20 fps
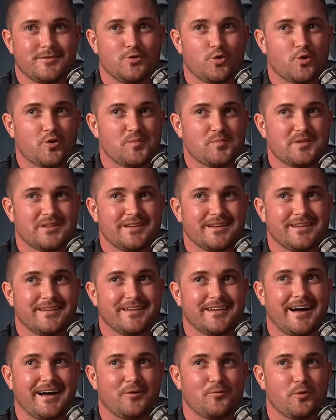
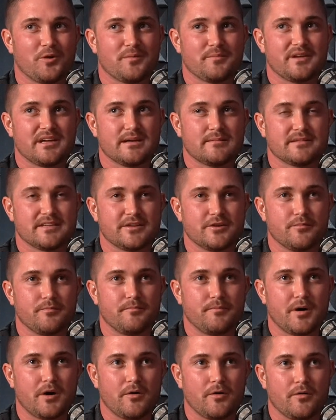Normally, I wouldn't be able to do
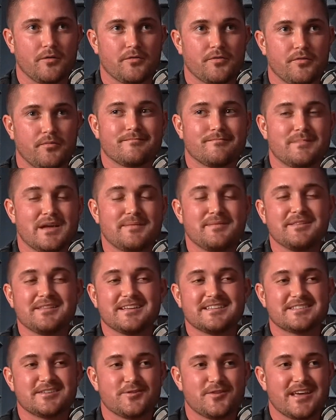both. Maybe
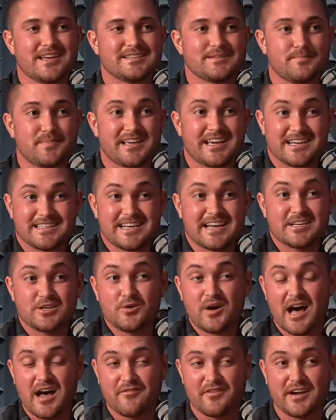let's do this. Because I
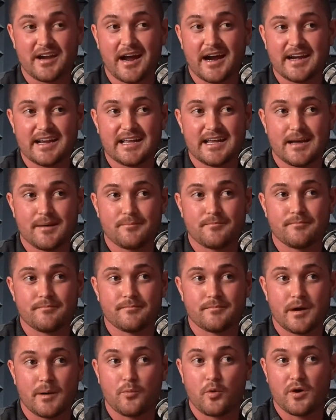do have a 9 a.m.
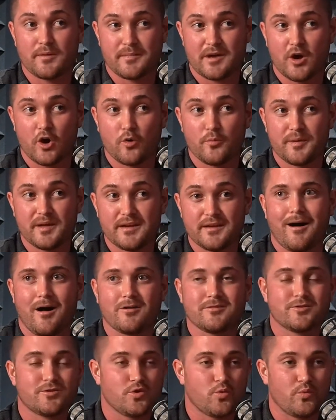appointment open,
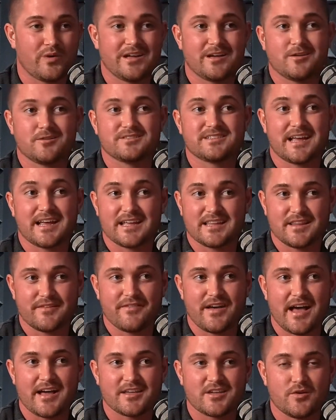I'll do the wheels and the
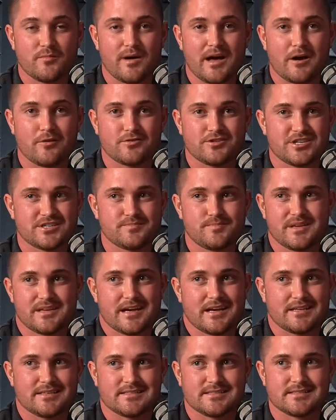vacuum out just
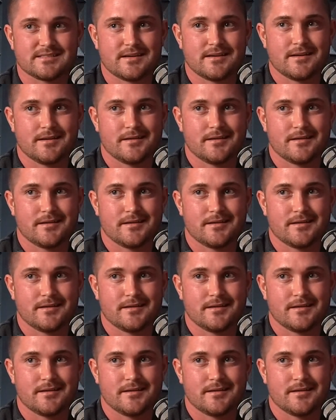because